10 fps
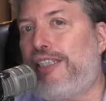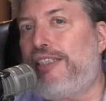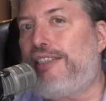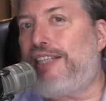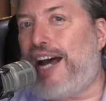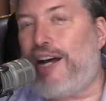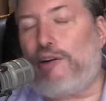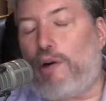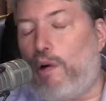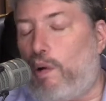it is our
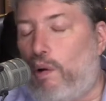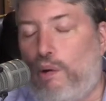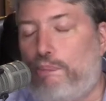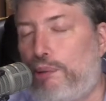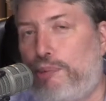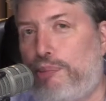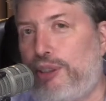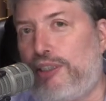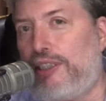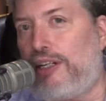whole
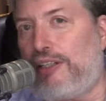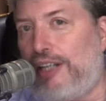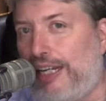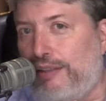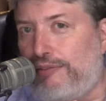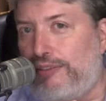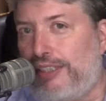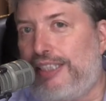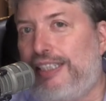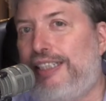purpose in our life
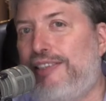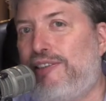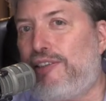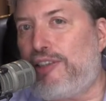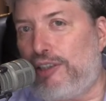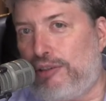is to